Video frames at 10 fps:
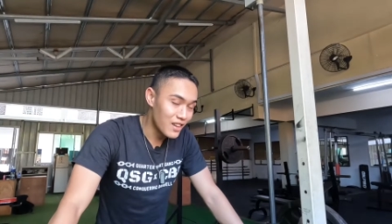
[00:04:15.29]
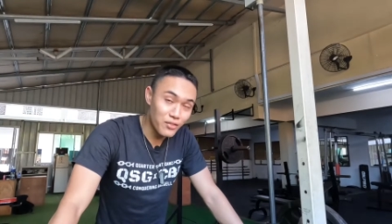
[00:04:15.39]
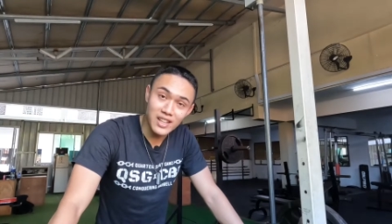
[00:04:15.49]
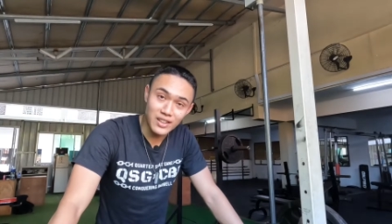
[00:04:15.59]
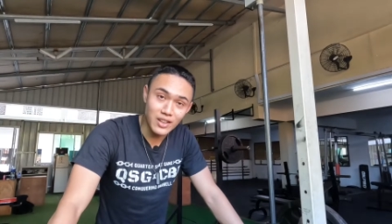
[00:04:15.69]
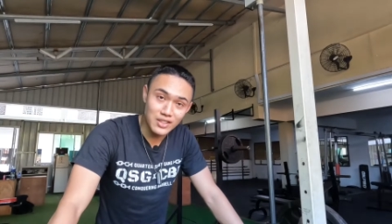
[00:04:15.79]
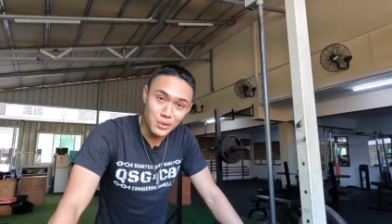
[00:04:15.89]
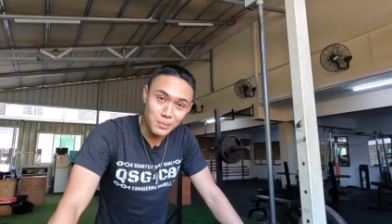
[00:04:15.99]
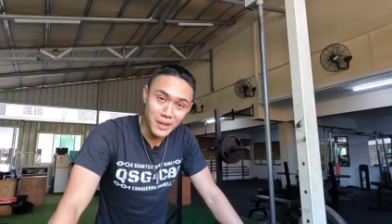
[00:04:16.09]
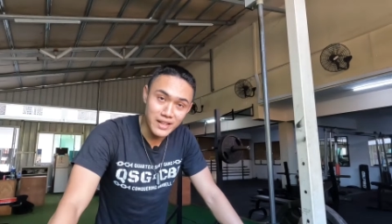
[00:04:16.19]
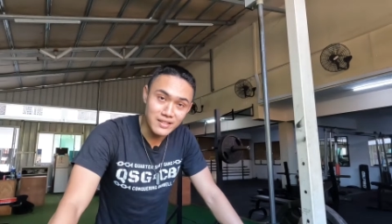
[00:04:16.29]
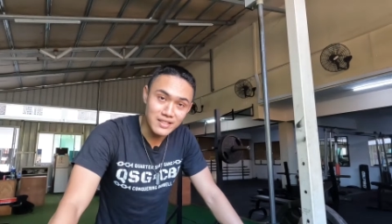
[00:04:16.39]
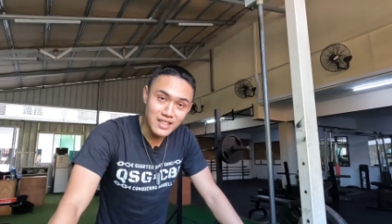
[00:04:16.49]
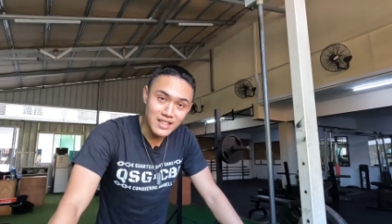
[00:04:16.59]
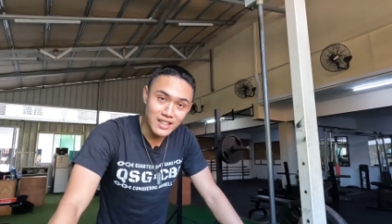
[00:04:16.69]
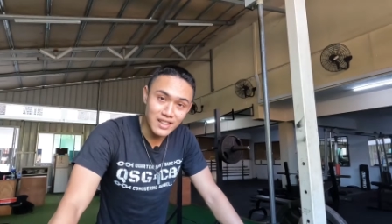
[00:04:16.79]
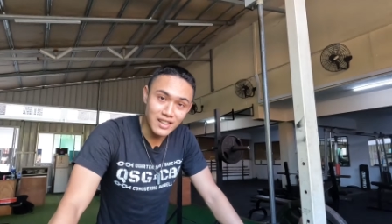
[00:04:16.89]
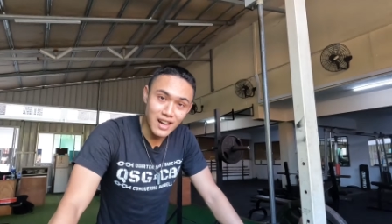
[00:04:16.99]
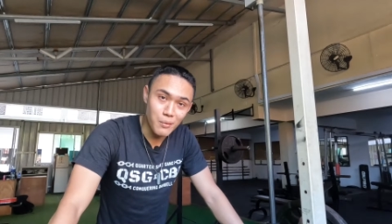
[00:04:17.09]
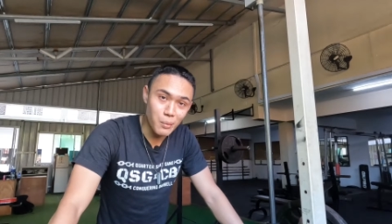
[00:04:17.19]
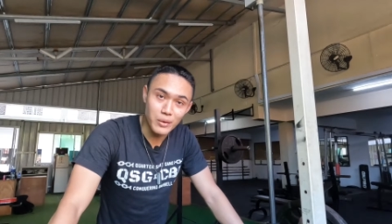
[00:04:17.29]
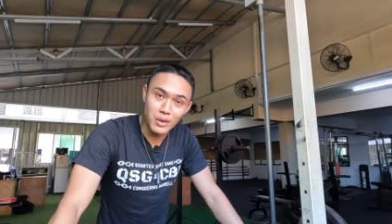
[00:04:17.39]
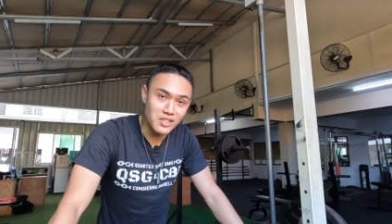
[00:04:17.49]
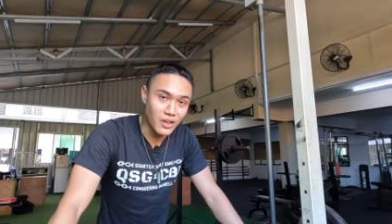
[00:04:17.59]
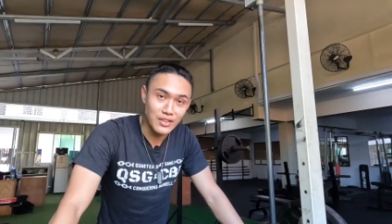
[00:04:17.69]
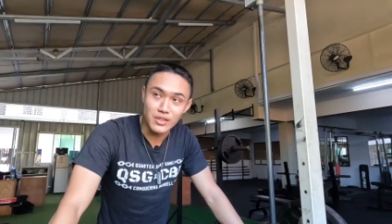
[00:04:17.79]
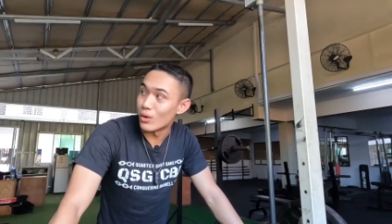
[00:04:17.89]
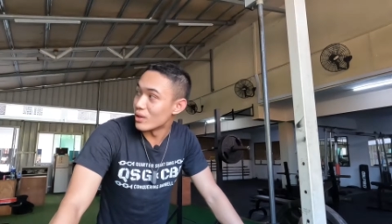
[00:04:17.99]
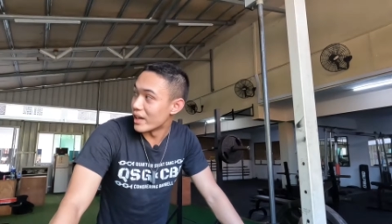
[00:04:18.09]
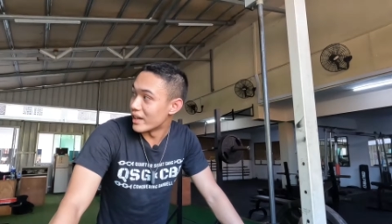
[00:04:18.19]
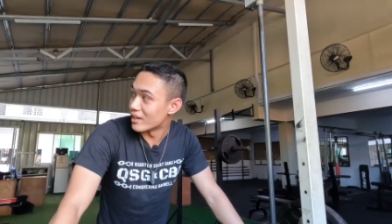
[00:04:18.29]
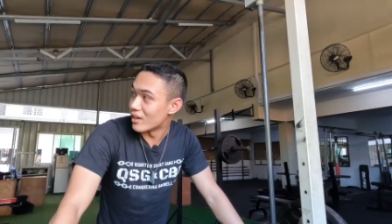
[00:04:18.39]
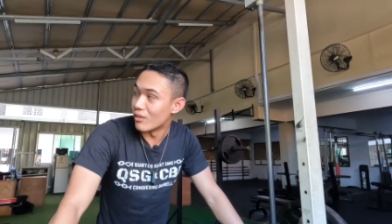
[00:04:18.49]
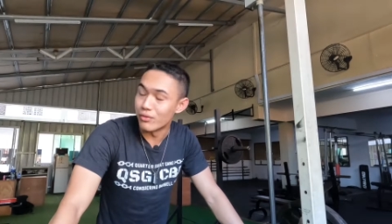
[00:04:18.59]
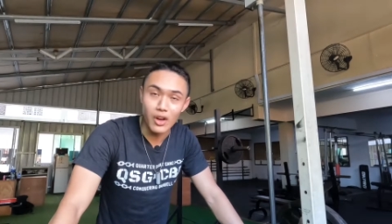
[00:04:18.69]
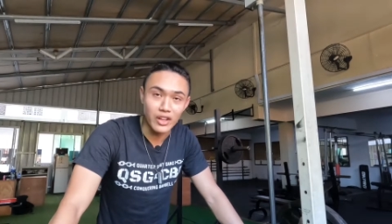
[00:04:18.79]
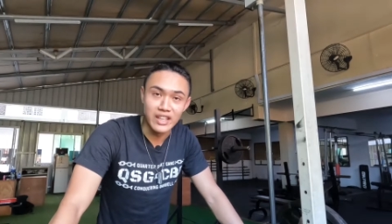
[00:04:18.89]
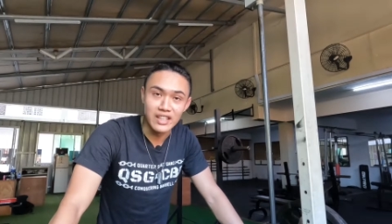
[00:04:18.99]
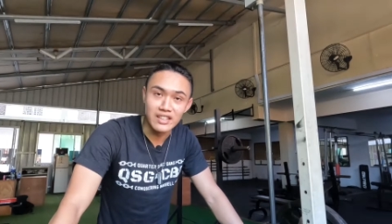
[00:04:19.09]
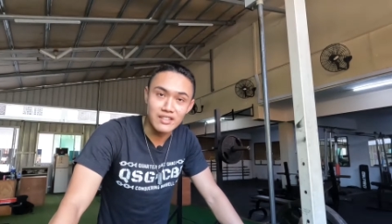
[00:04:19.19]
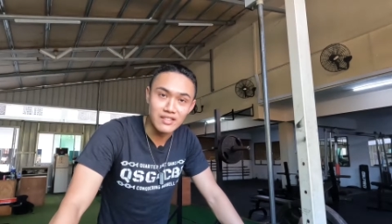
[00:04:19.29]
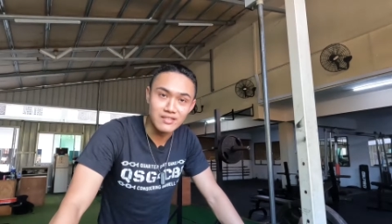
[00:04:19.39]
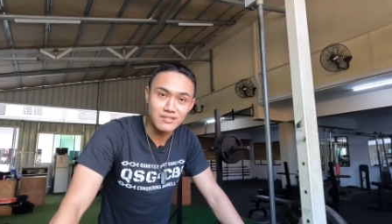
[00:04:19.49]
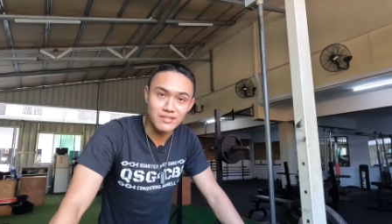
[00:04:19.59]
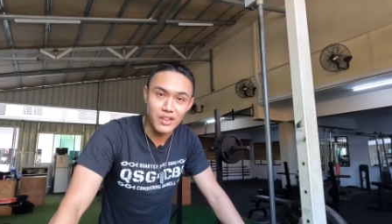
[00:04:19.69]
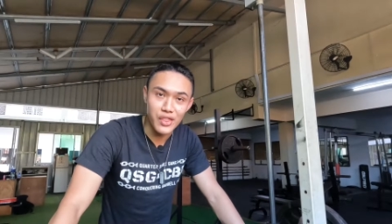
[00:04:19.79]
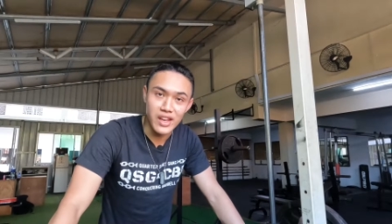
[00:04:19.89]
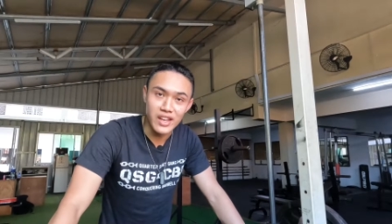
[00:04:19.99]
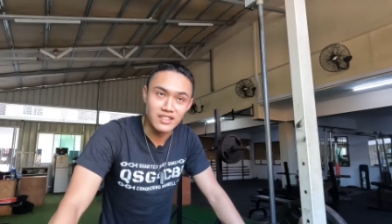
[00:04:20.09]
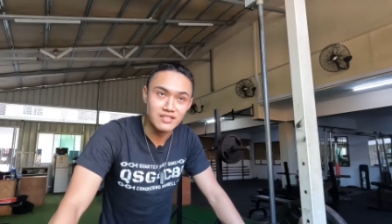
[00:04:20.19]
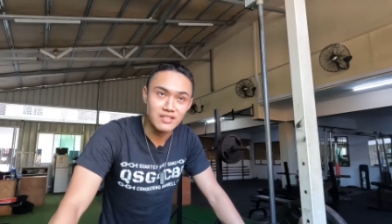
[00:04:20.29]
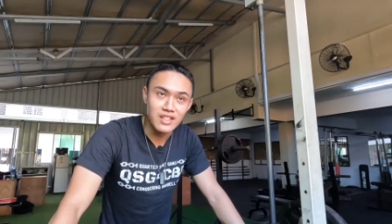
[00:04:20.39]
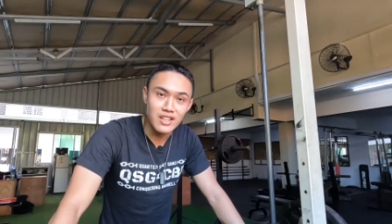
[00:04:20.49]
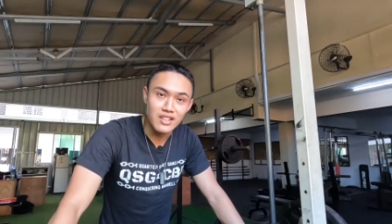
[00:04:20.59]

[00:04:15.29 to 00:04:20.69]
That felt like a lot to explain. Uh, I'm a bit rusty on this whole like vlogging thing,